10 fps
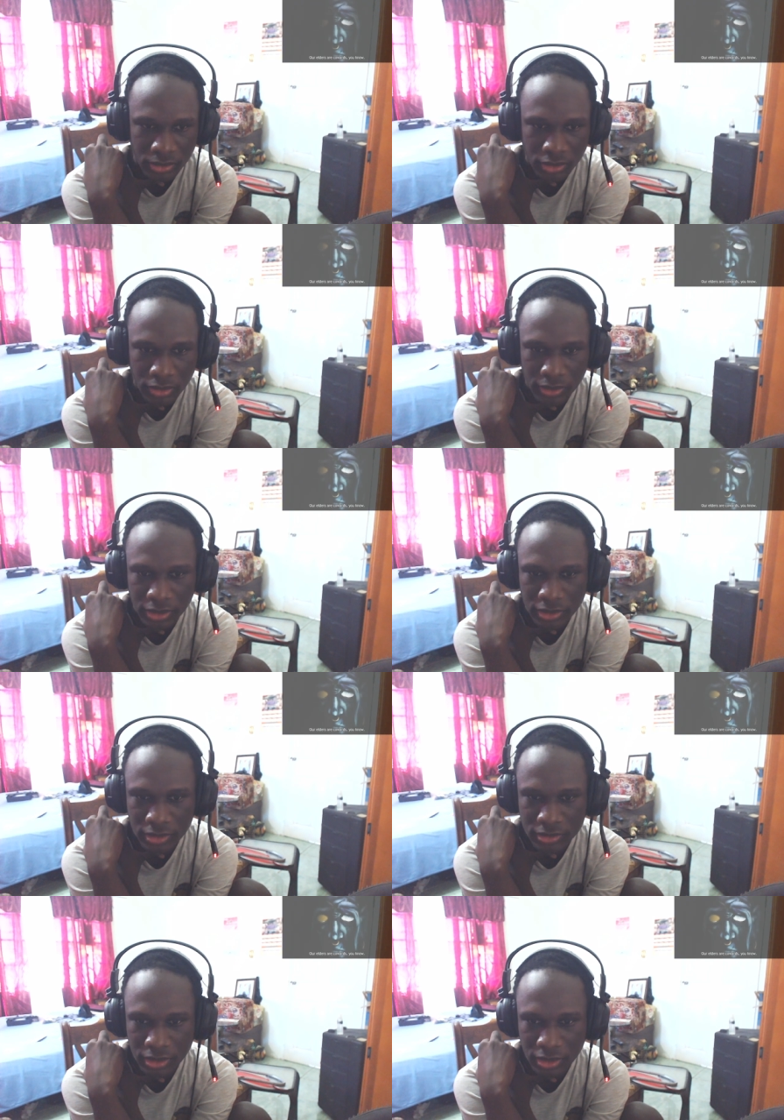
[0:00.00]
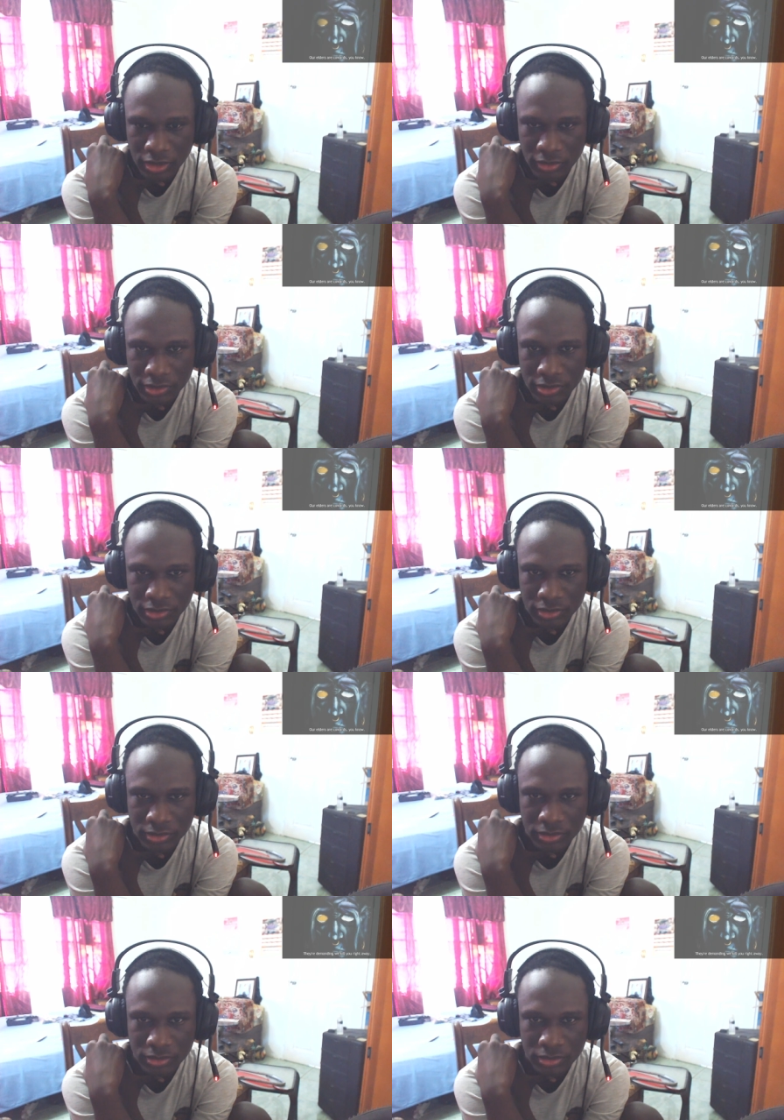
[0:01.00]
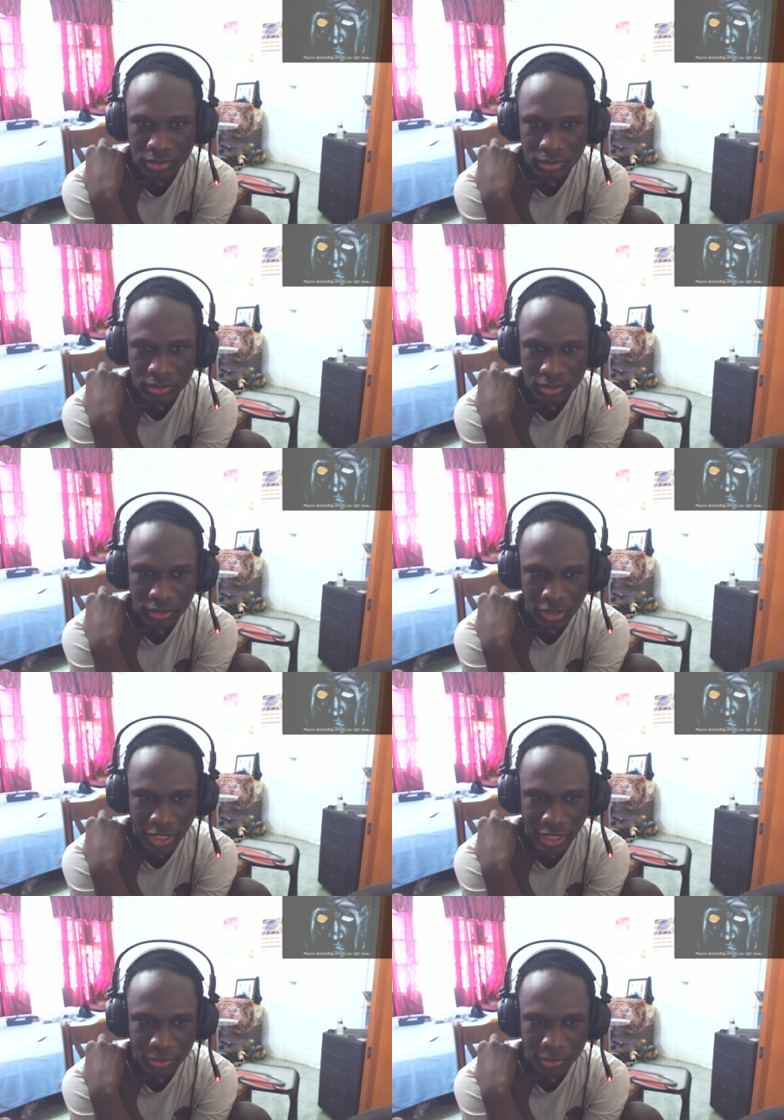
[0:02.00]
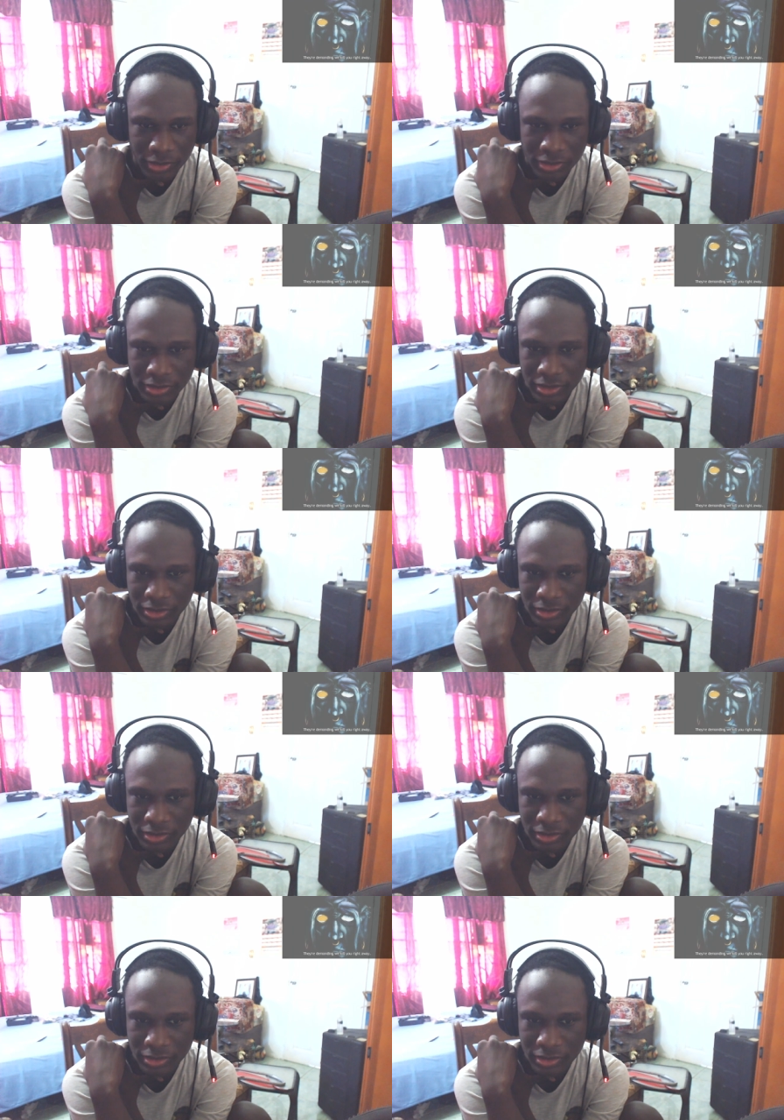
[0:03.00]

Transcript: Or others are cowards, you know. Artwork. Yeah.